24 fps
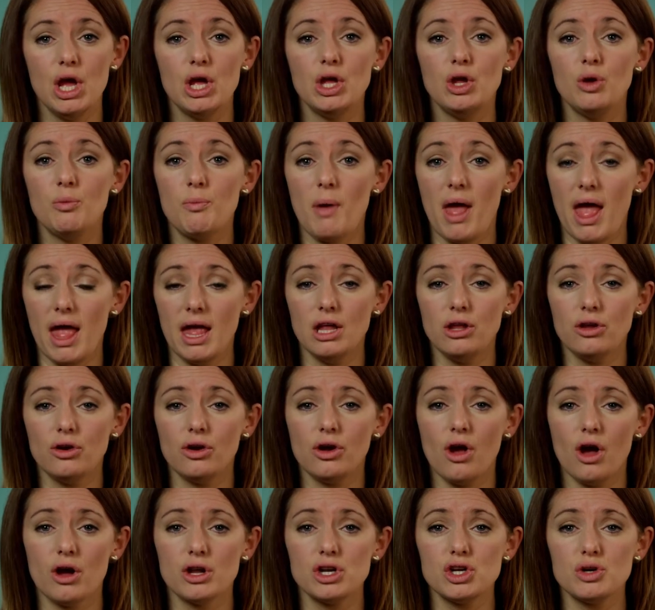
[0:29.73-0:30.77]
You pay in your
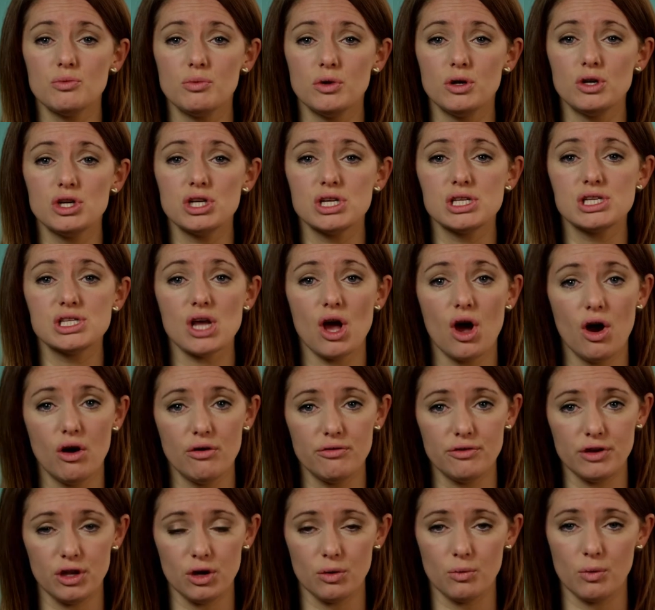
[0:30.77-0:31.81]
contributions
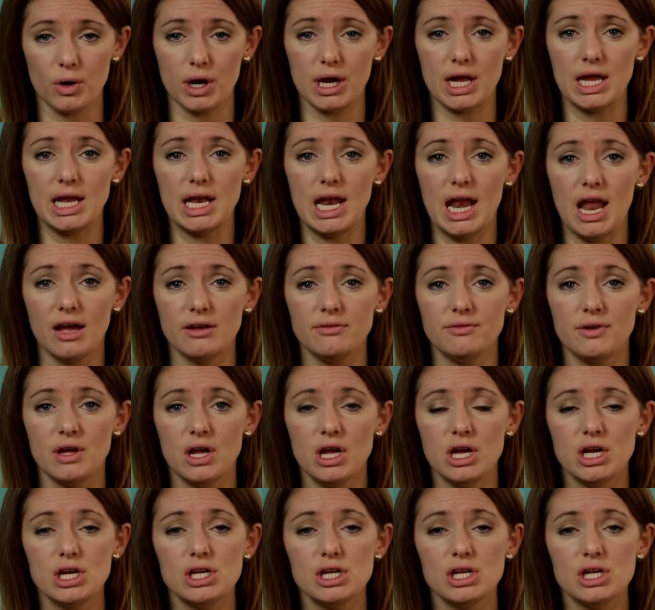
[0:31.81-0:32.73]
over your working life